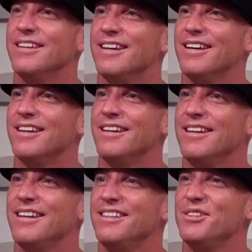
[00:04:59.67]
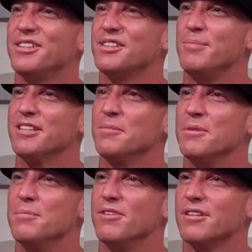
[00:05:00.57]
Yeah. And you'd expect the
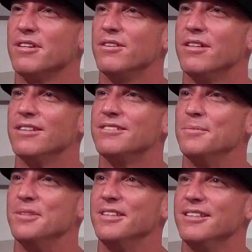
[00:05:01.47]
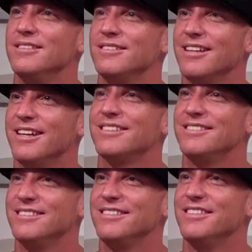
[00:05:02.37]
people that go there to be like
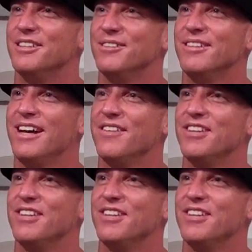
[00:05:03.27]
have